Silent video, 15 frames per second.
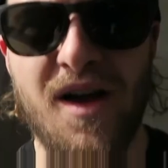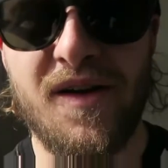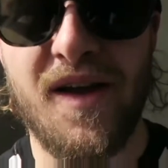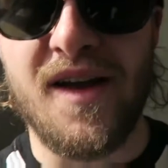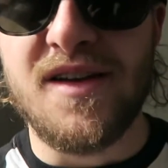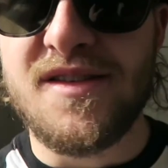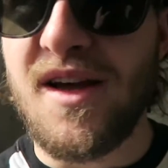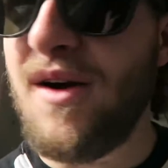
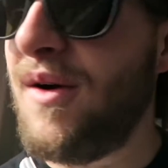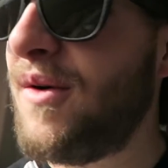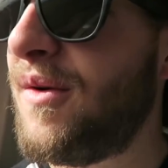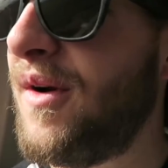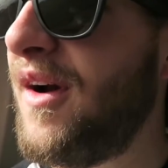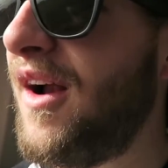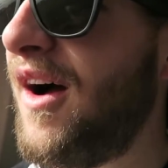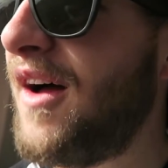Okay, so
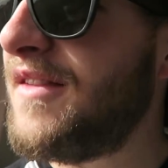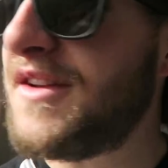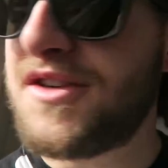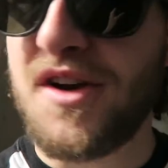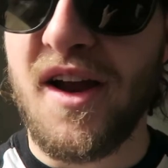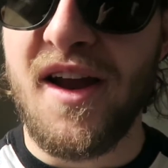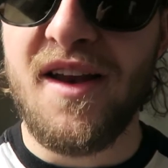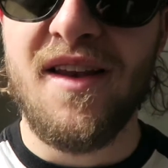we're on the
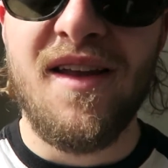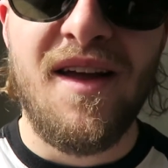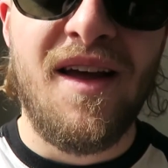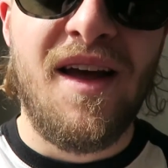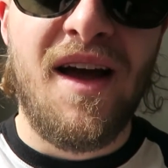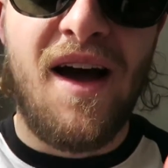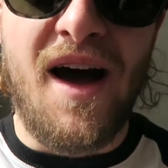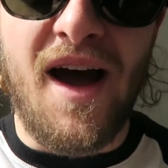train.
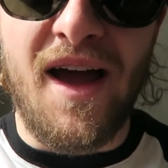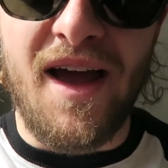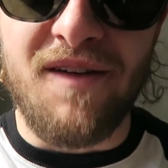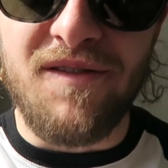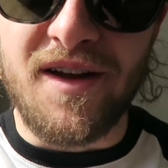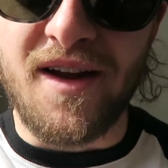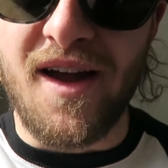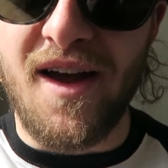I
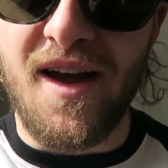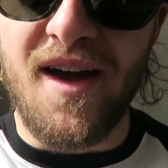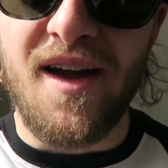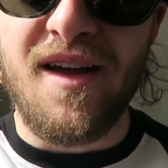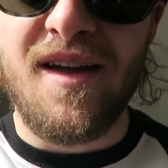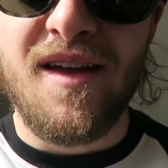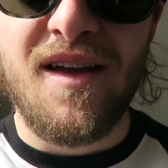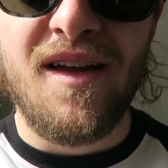have like
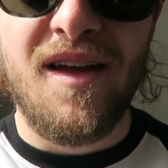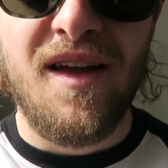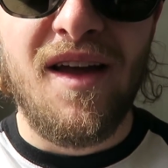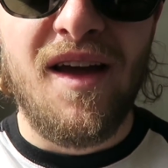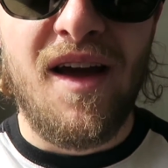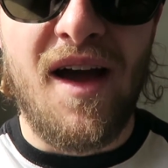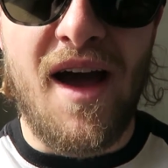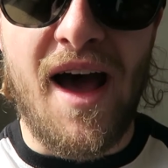a
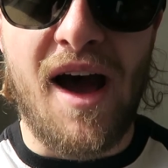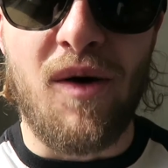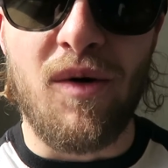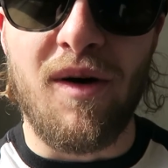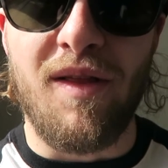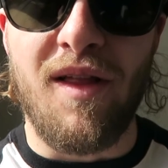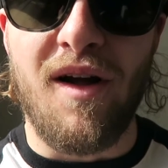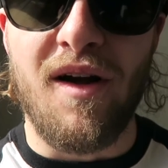
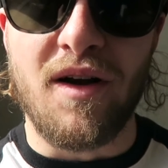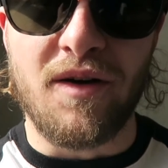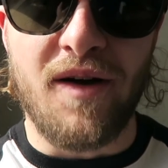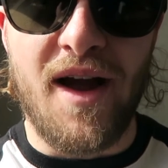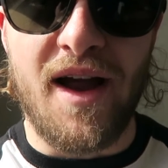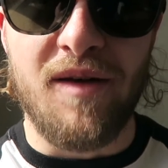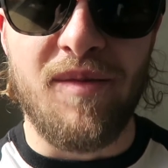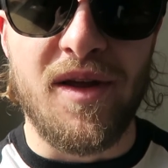hour long
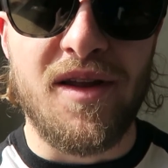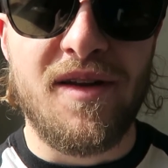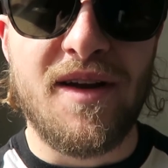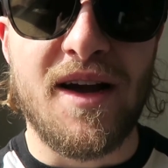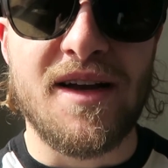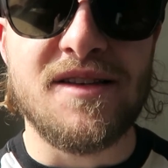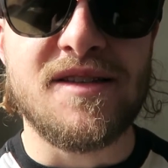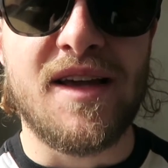ride, but you
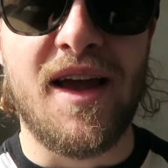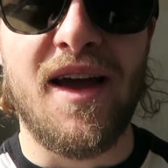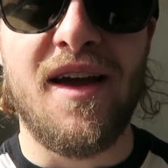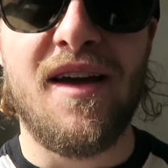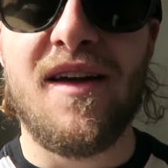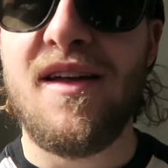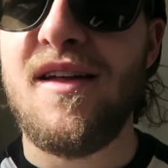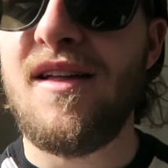guys
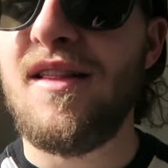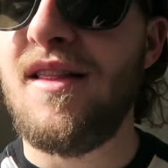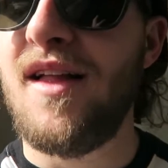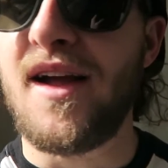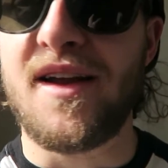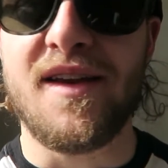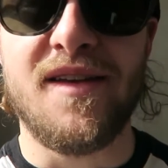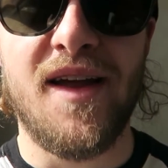get
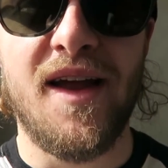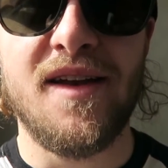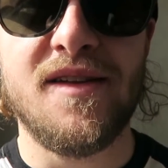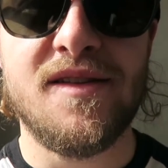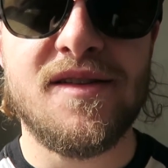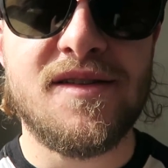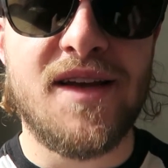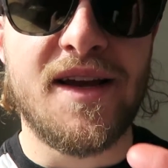like a
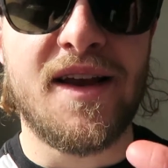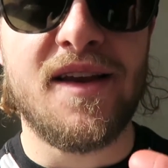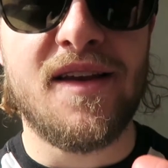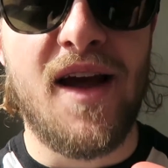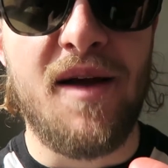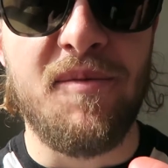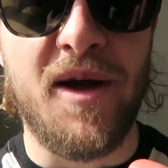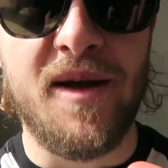10 second
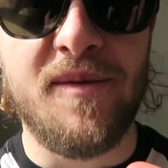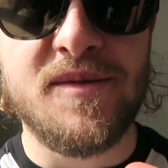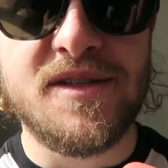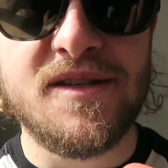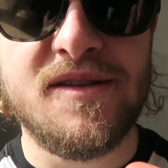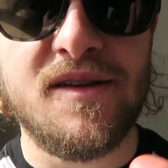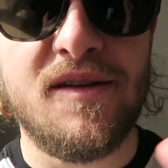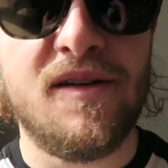time lapse.